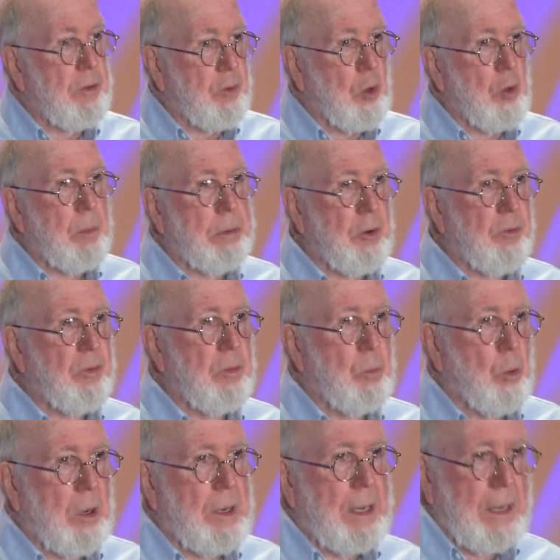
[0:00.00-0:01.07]
solo person
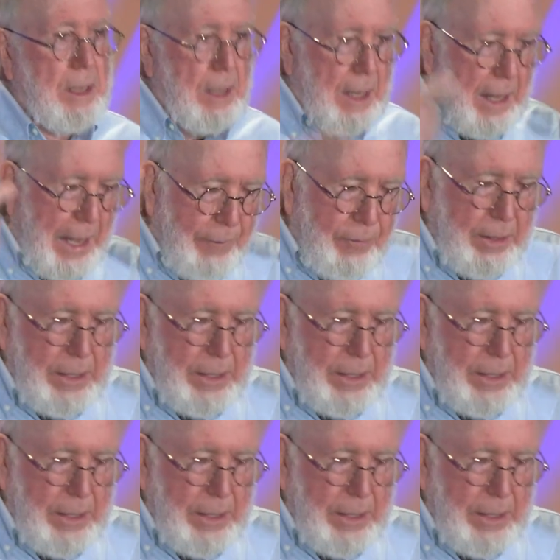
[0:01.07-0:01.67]
working, having an